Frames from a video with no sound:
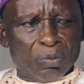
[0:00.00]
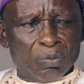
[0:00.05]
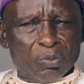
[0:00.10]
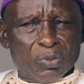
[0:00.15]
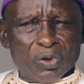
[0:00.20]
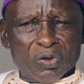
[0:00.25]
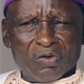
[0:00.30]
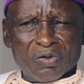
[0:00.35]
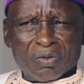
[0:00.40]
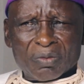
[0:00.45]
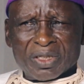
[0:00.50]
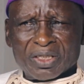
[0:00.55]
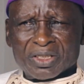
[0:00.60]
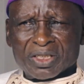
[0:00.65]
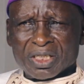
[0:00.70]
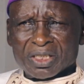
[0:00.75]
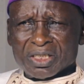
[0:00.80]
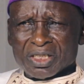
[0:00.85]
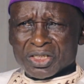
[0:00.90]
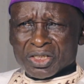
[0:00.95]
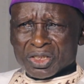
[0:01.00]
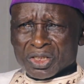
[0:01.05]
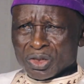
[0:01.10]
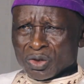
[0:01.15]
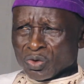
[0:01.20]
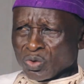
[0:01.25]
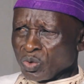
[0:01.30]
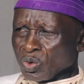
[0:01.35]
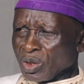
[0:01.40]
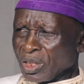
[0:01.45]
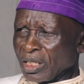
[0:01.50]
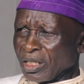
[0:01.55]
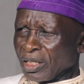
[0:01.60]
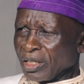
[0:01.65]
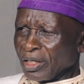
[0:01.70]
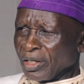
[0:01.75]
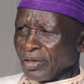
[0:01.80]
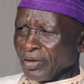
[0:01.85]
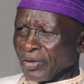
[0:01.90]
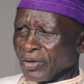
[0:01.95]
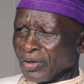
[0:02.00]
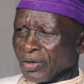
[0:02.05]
Most of the traditional rulers